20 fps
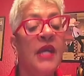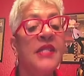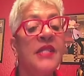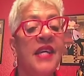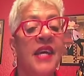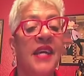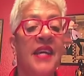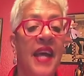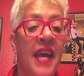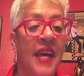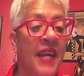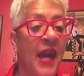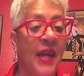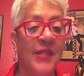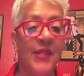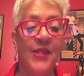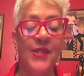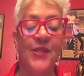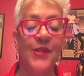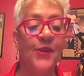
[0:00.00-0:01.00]
and our
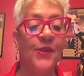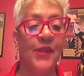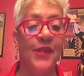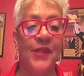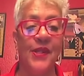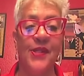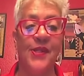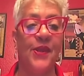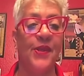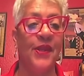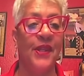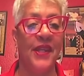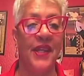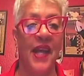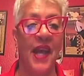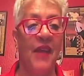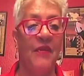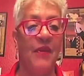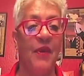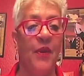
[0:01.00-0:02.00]
students certainly to
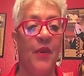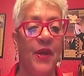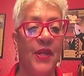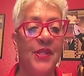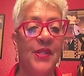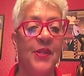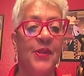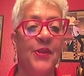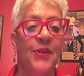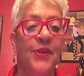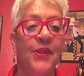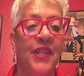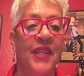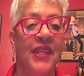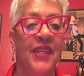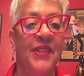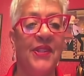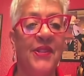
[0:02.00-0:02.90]
have a great school year.